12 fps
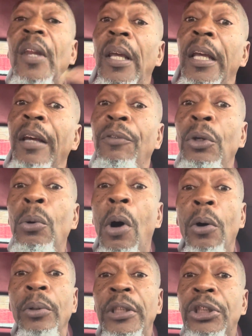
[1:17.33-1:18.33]
if you
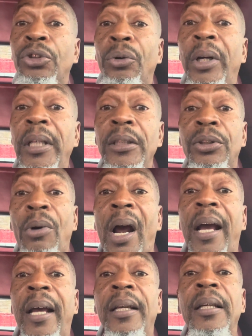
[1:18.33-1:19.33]
on the streets,
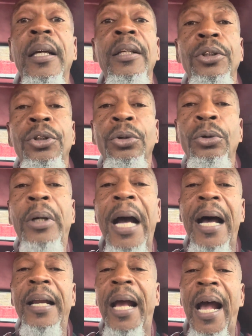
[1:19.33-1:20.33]
right, you
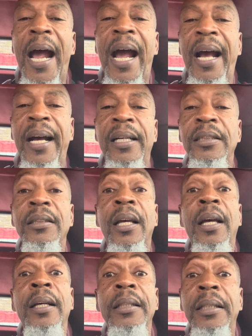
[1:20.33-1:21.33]
got to ask,
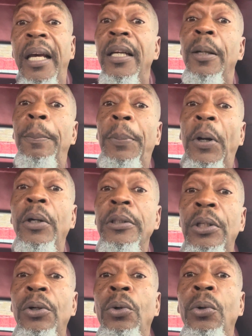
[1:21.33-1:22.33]
did the
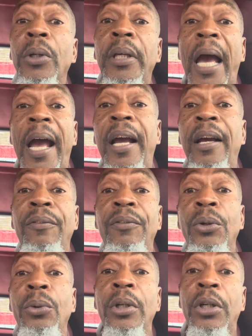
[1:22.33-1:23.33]
person who gave
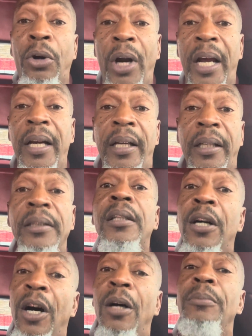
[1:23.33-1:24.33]
you the credit
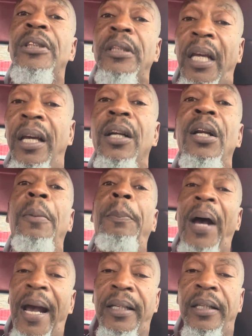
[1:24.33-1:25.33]
come steal the
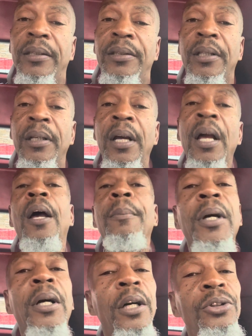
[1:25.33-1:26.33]
package?
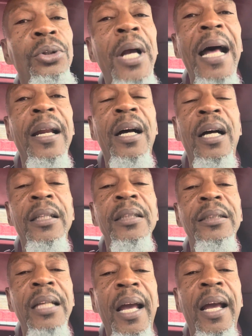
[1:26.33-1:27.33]
Because you got to
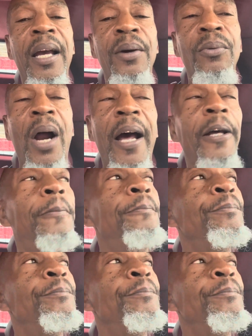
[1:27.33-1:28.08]
understand, right?